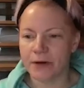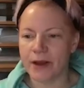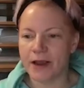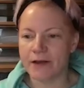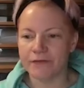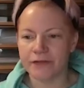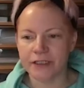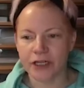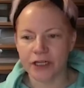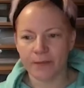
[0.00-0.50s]

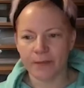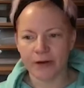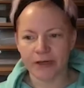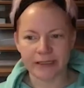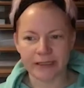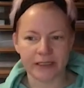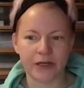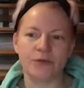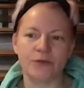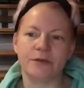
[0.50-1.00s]
every time I
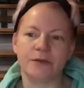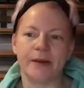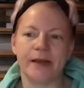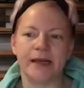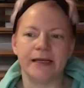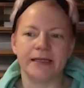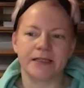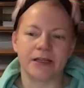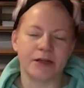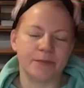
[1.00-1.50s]
sold a
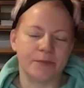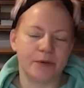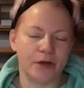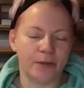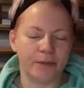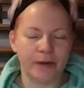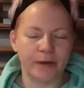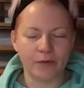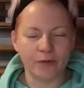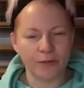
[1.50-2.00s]
piece, I'd put a
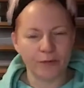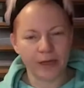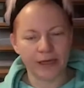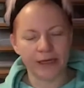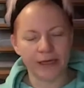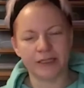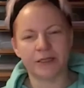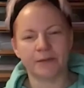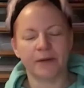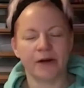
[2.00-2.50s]
bit more money
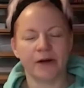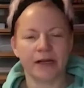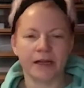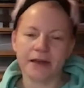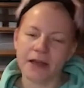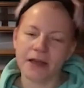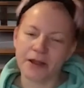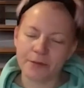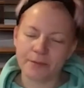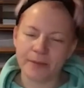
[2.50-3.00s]
into buying
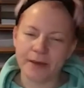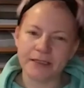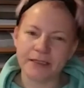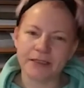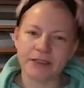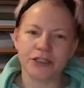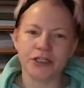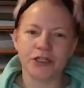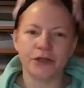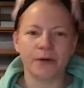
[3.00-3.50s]
another piece
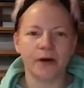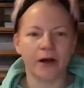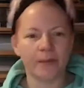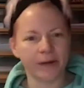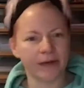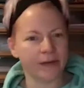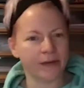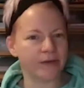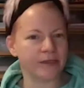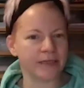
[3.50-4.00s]
to do up,
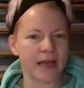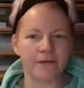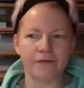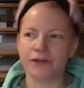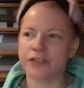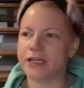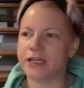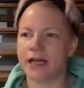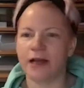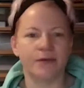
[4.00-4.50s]
and it was every
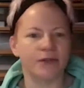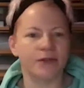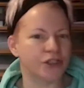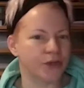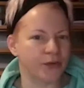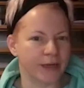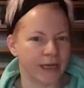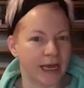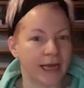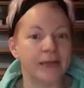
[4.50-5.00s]
day I was
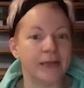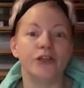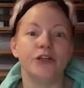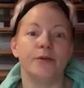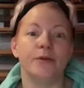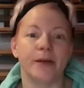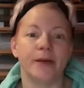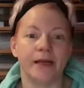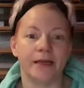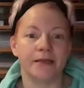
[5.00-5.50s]
doing a new
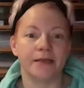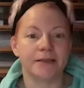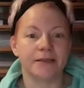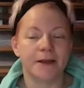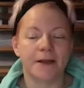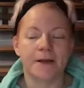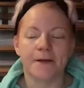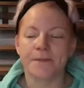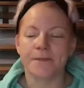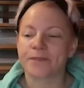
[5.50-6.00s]
piece.
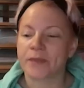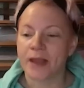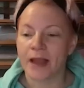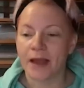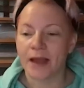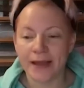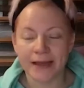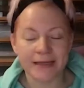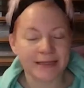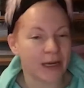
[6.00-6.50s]

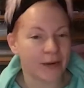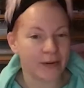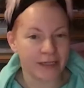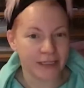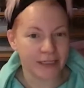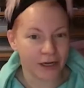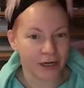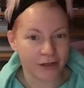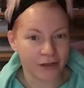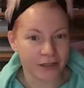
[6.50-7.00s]
And that's how it
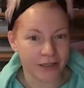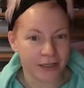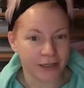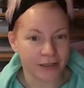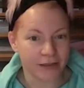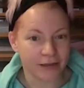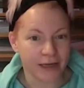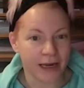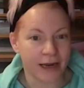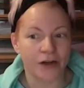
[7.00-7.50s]
started.
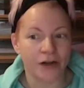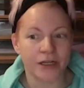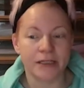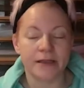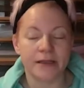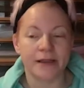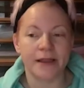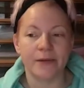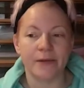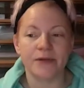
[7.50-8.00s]
And there
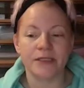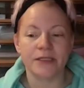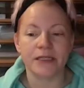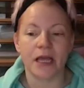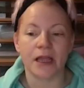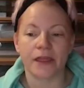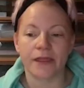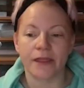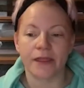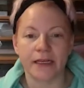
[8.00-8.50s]
was
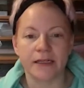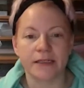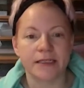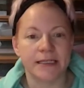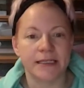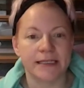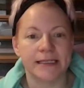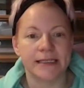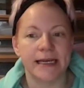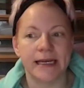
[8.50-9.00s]
nothing to
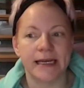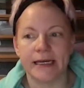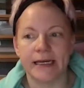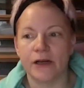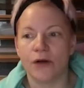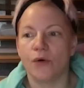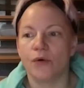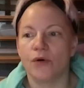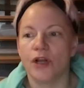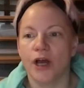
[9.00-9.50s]
see
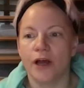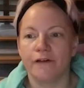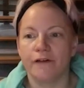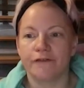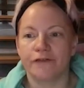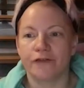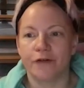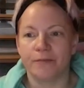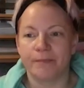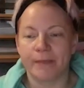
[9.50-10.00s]
or learn
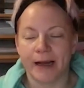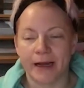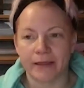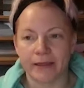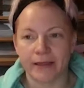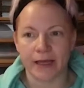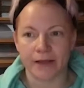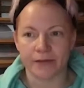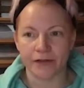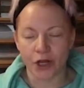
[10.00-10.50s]
from back
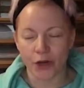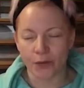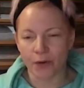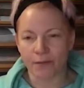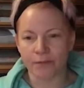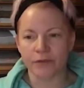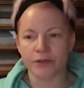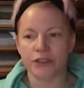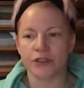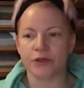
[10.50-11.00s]
then. No
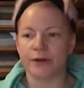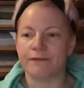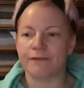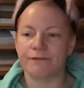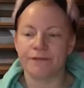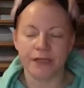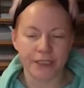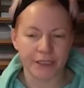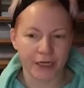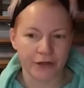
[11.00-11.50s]
one was doing
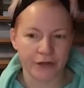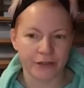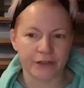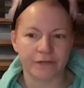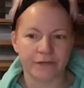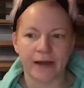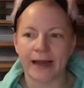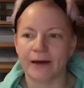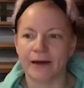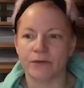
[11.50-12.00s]
videos of
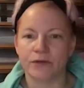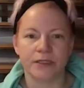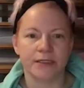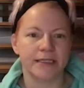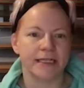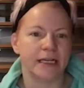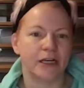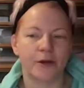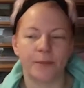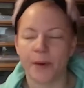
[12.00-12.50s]
how to
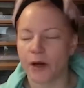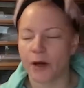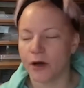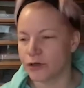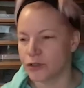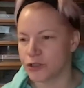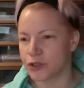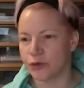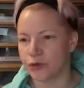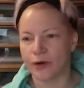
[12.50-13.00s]

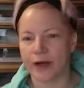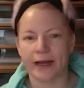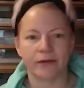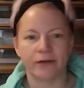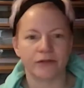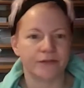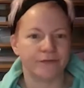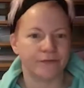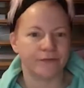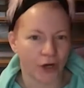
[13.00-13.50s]
decoupage or how
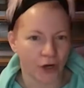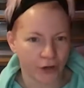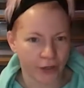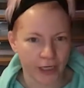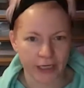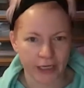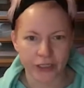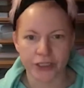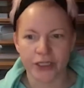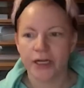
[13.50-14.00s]
to
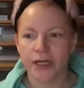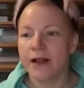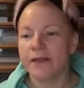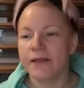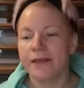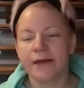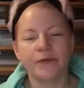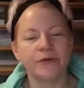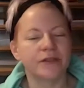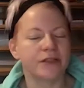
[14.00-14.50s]
varnish.
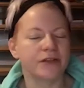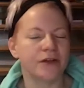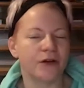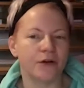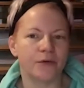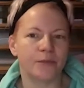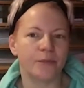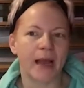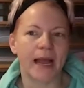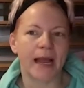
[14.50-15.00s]
There was
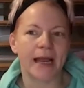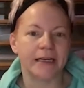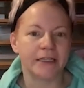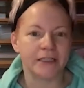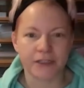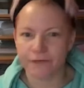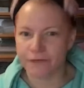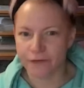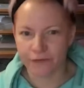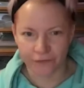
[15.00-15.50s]
no
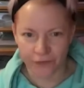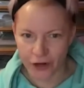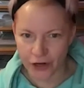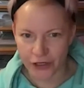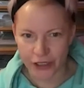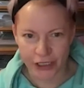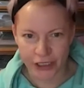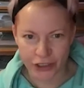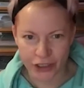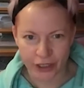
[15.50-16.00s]
paint for
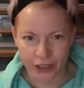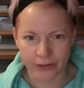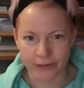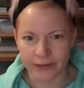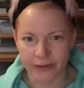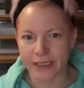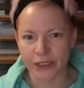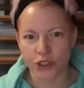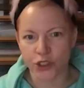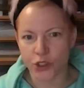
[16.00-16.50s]
furniture. There was
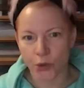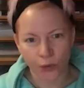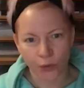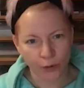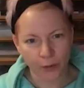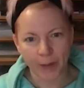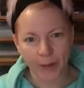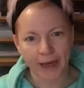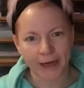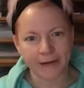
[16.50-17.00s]
only
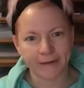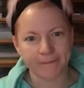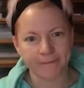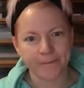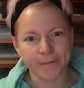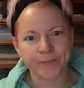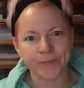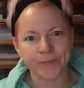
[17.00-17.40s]
chalk paint.